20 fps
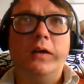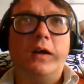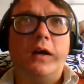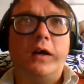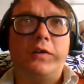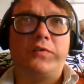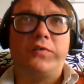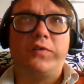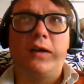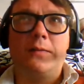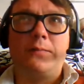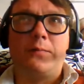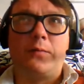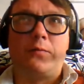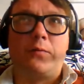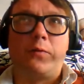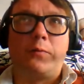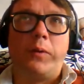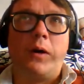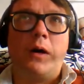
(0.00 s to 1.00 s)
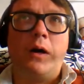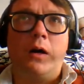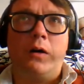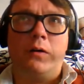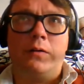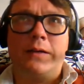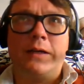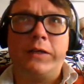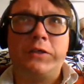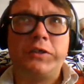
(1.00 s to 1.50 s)
a cipher for Paul,
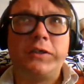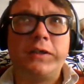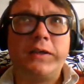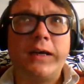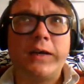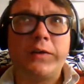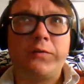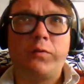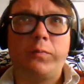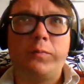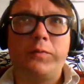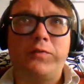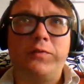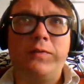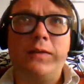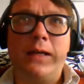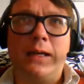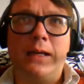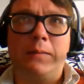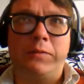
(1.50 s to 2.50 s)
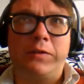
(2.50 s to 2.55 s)
and as you can guess from his name,